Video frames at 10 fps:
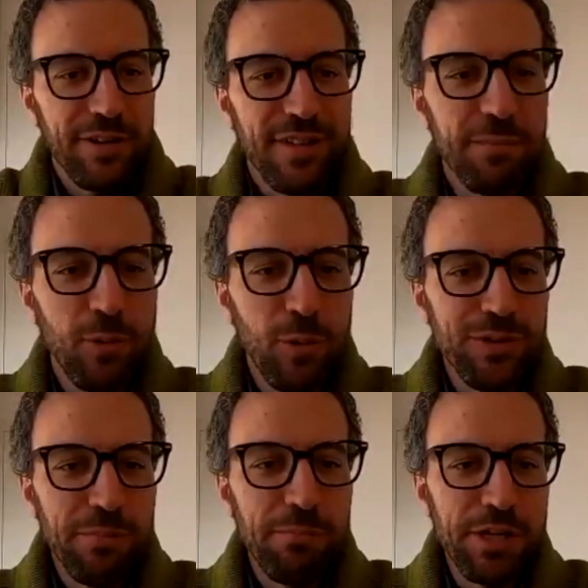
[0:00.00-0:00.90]
a bold
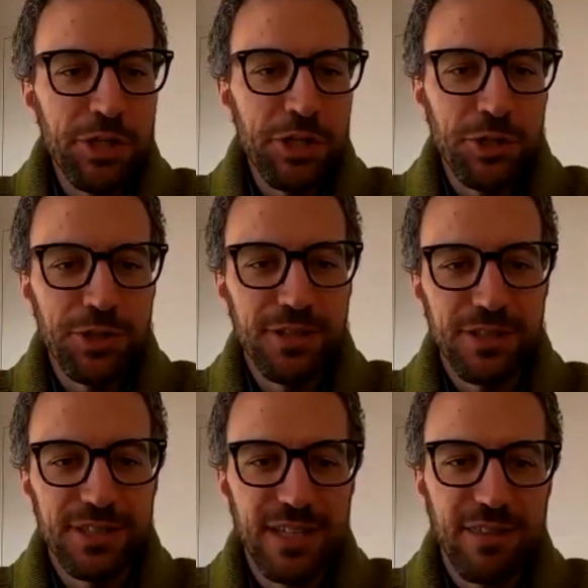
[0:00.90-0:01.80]
ambition is
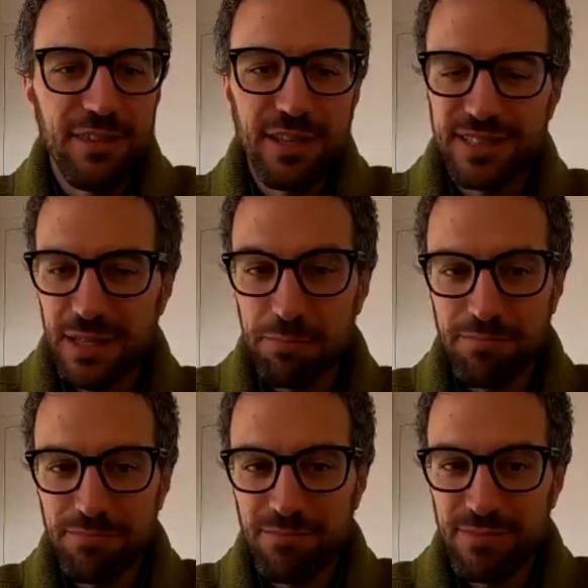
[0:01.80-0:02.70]
something that
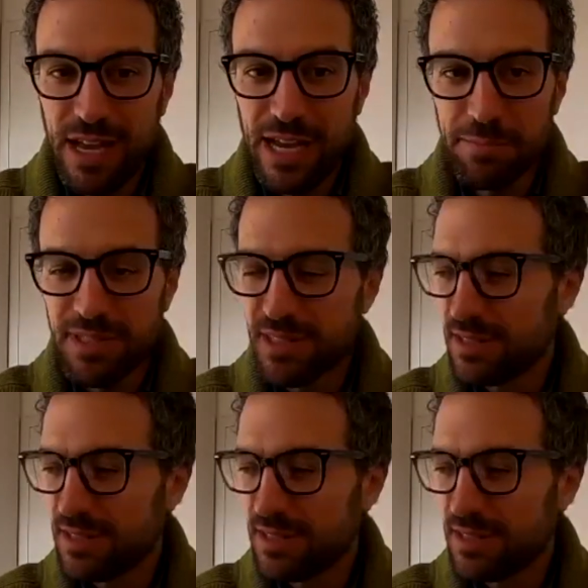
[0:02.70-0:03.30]
sometimes,